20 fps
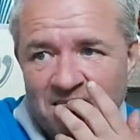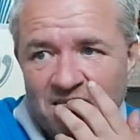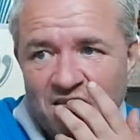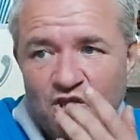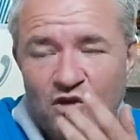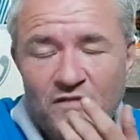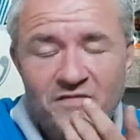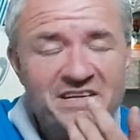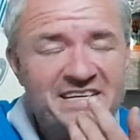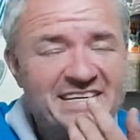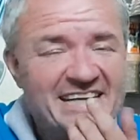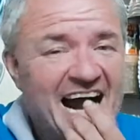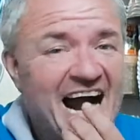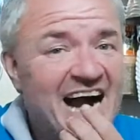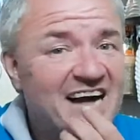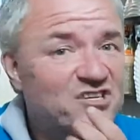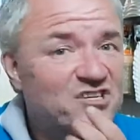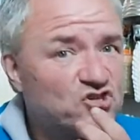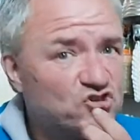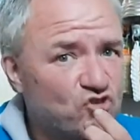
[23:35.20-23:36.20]
The other
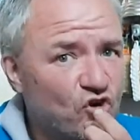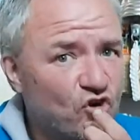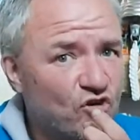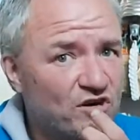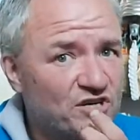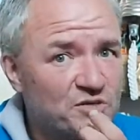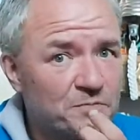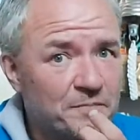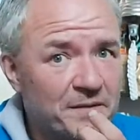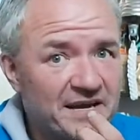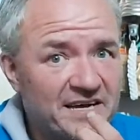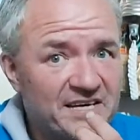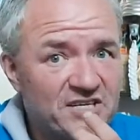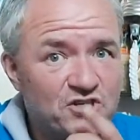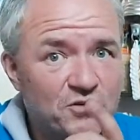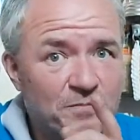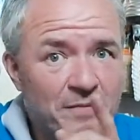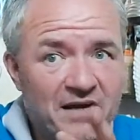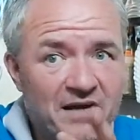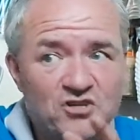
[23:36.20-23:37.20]
nine strongest beers
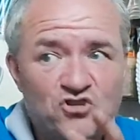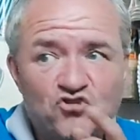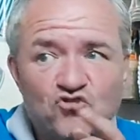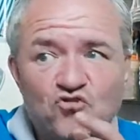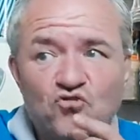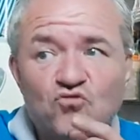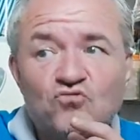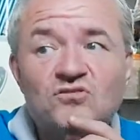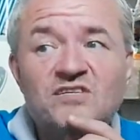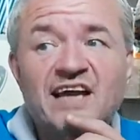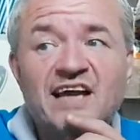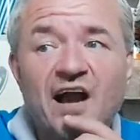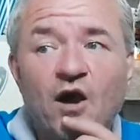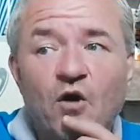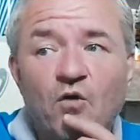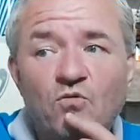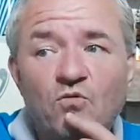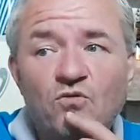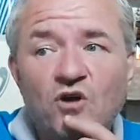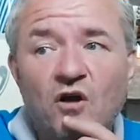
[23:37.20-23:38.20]
you might struggle to get
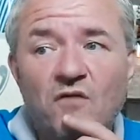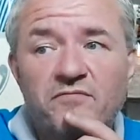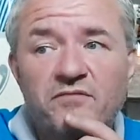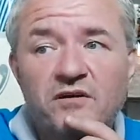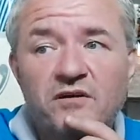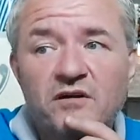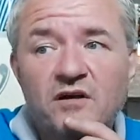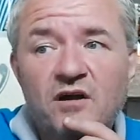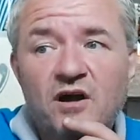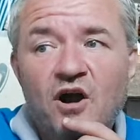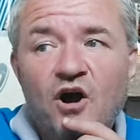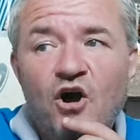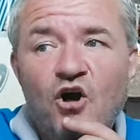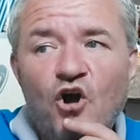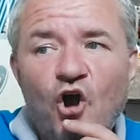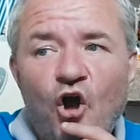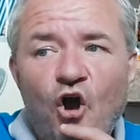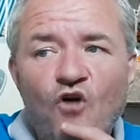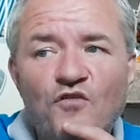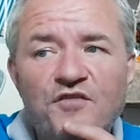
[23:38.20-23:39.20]
hold of. A
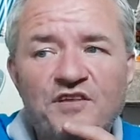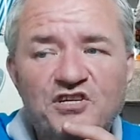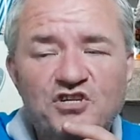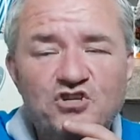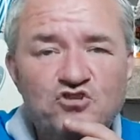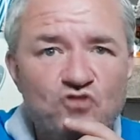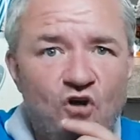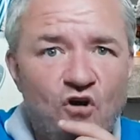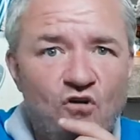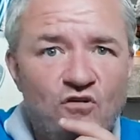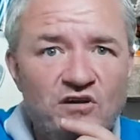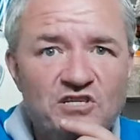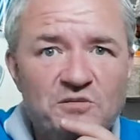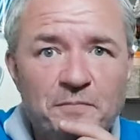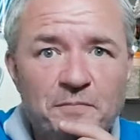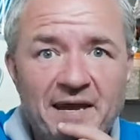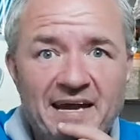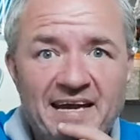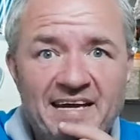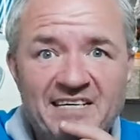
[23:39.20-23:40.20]
lot of these strongest
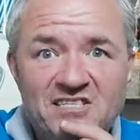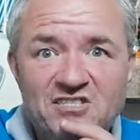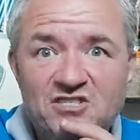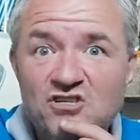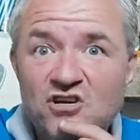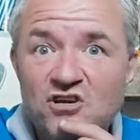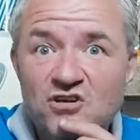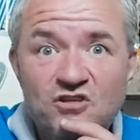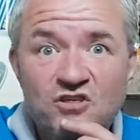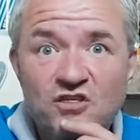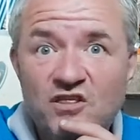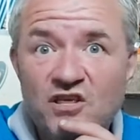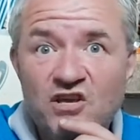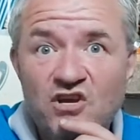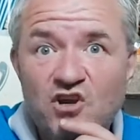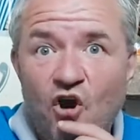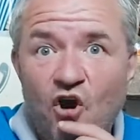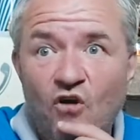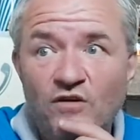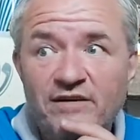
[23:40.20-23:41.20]
beers, you
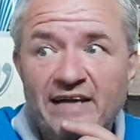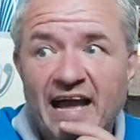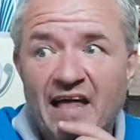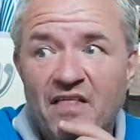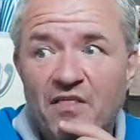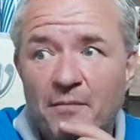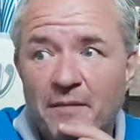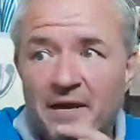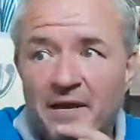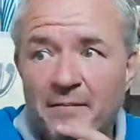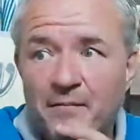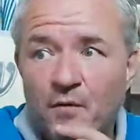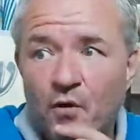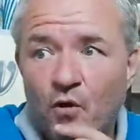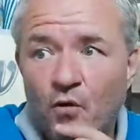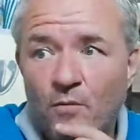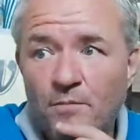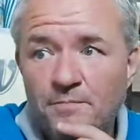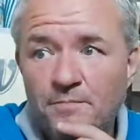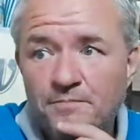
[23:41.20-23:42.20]
can't get them
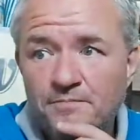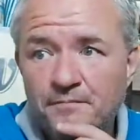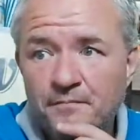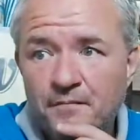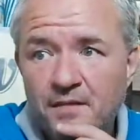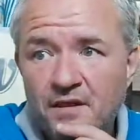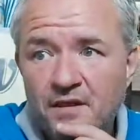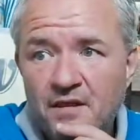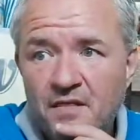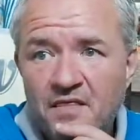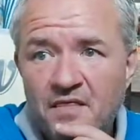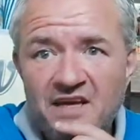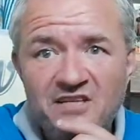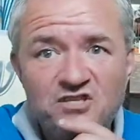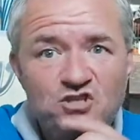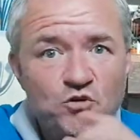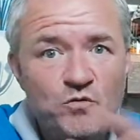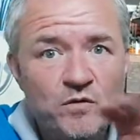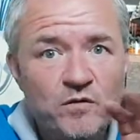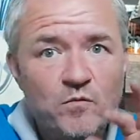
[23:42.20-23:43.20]
anymore. They
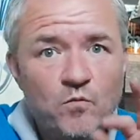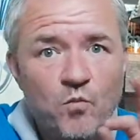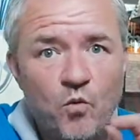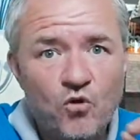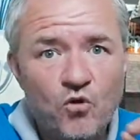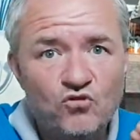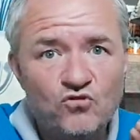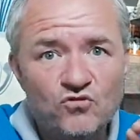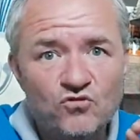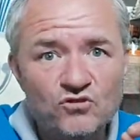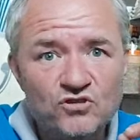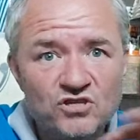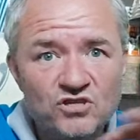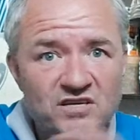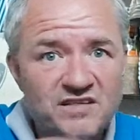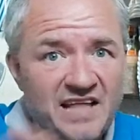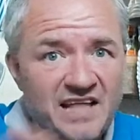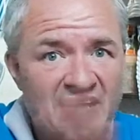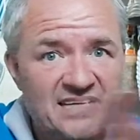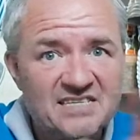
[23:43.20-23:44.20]
do them once
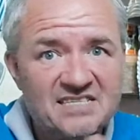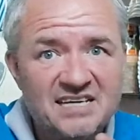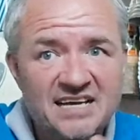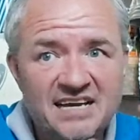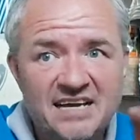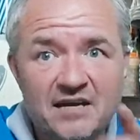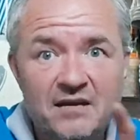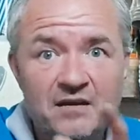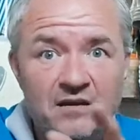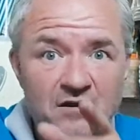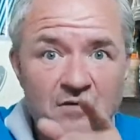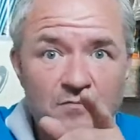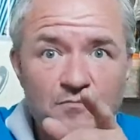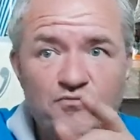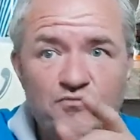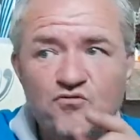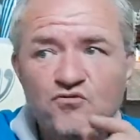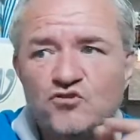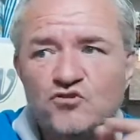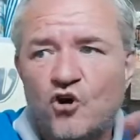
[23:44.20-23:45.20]
and that's it.
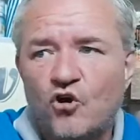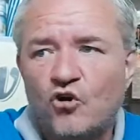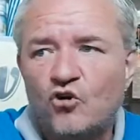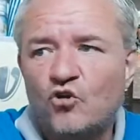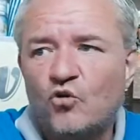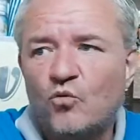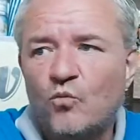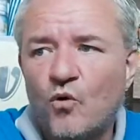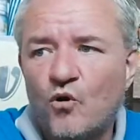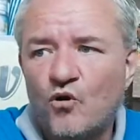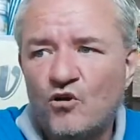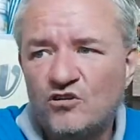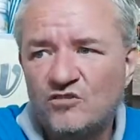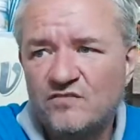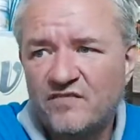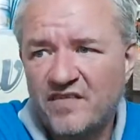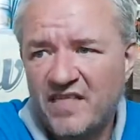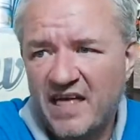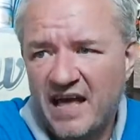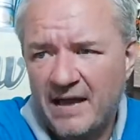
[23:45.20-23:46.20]
Brewdog are the worst
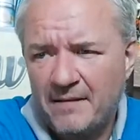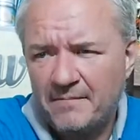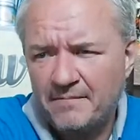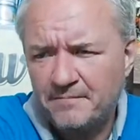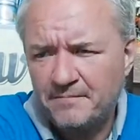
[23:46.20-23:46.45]
for that.